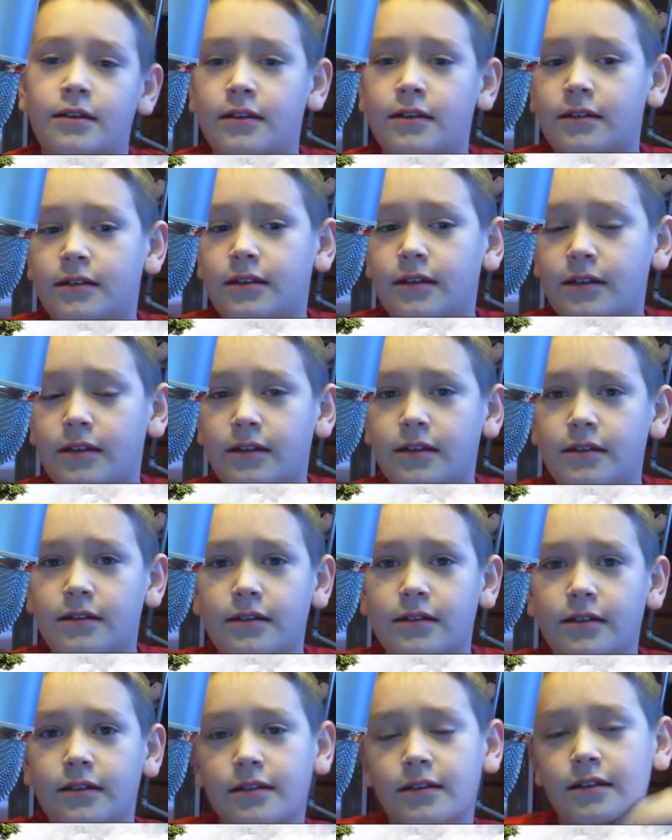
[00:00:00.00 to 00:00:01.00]

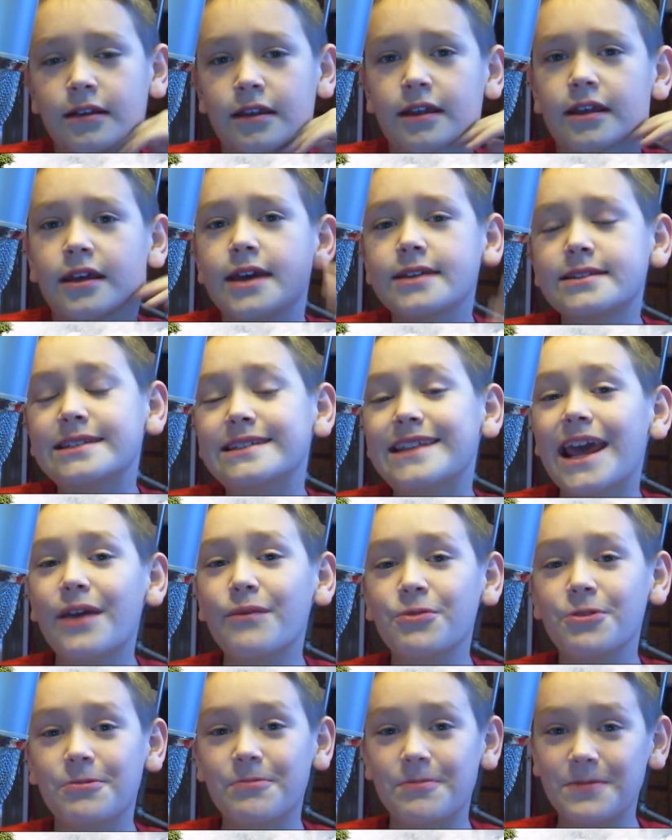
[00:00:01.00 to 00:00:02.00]
Heyo. And today
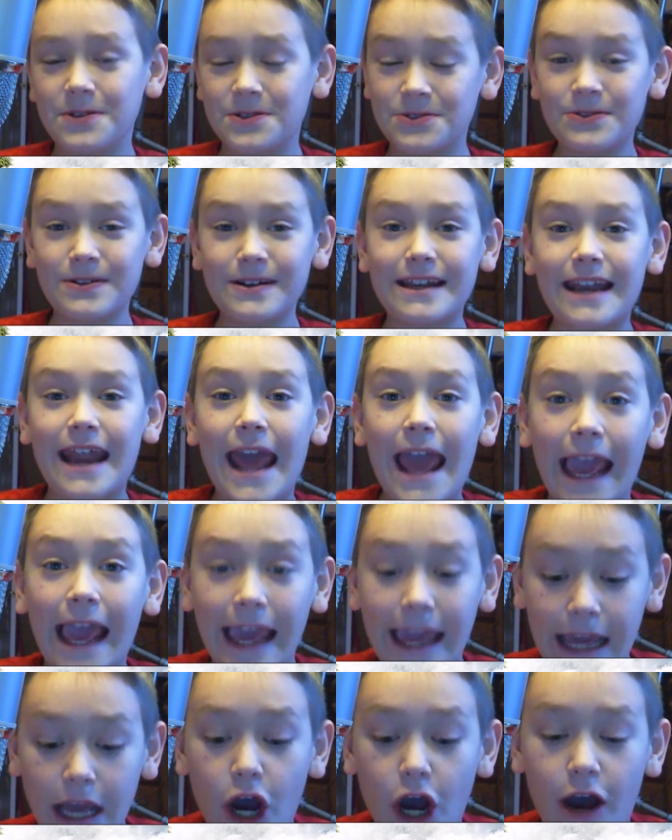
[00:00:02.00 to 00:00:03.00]
we're going to be doing
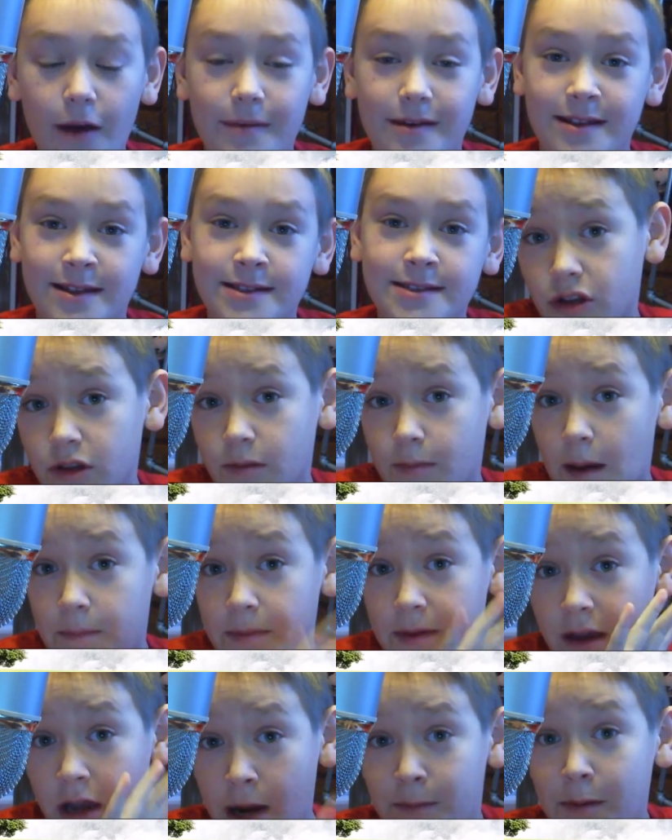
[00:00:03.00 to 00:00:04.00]
hate comments. Might be
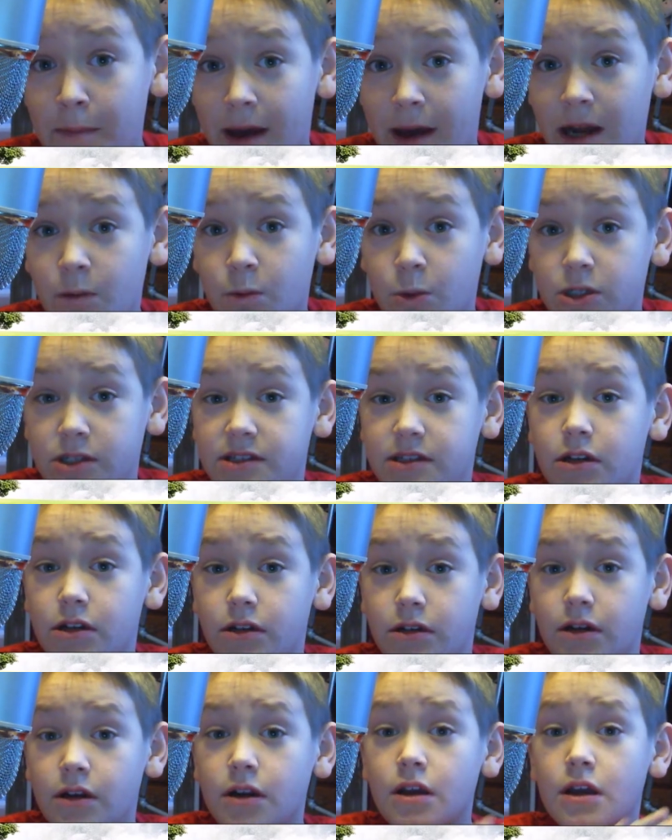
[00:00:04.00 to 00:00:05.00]
a couple bad words in here.